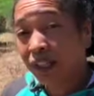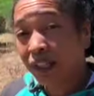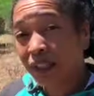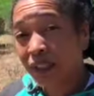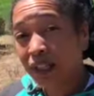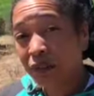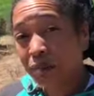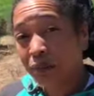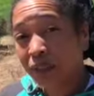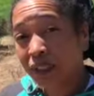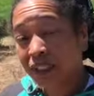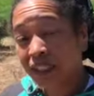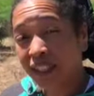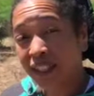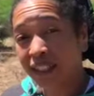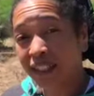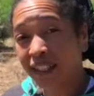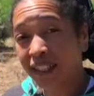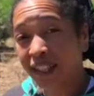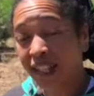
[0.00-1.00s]
up and
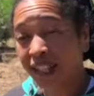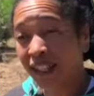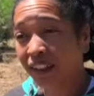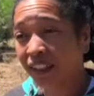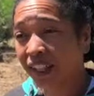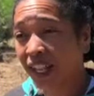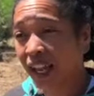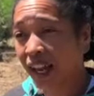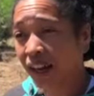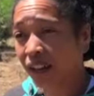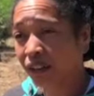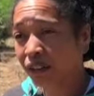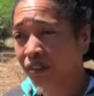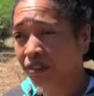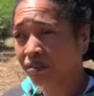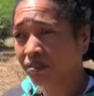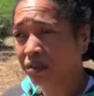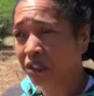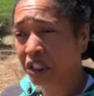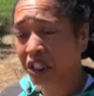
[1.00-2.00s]
airing out.
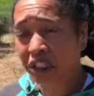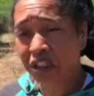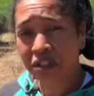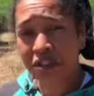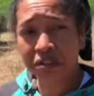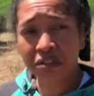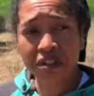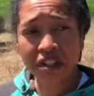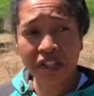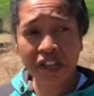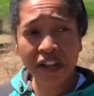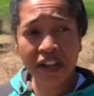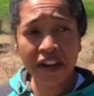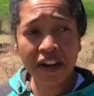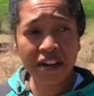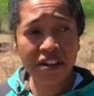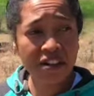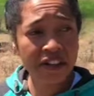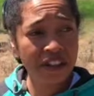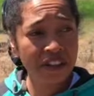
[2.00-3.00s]
Chairs are in
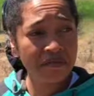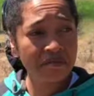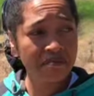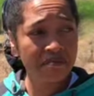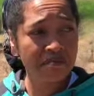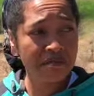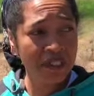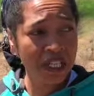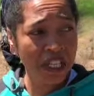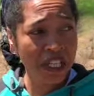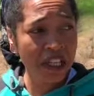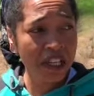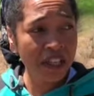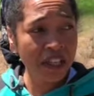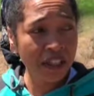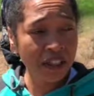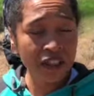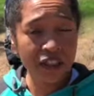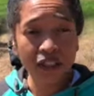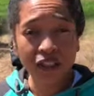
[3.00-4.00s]
there, and
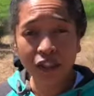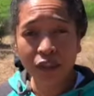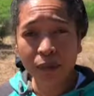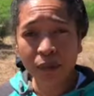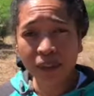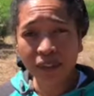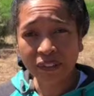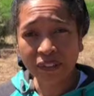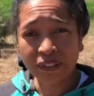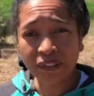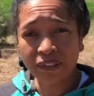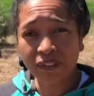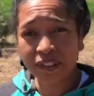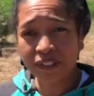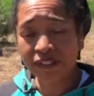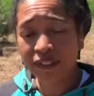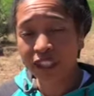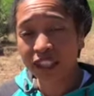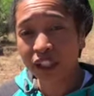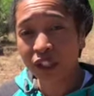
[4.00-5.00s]
saw about
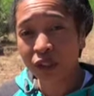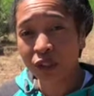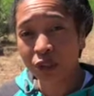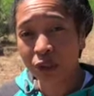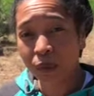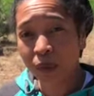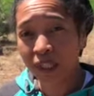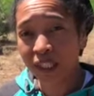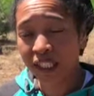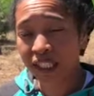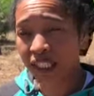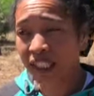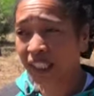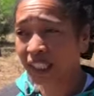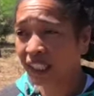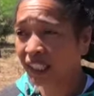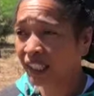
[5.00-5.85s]
15 or 20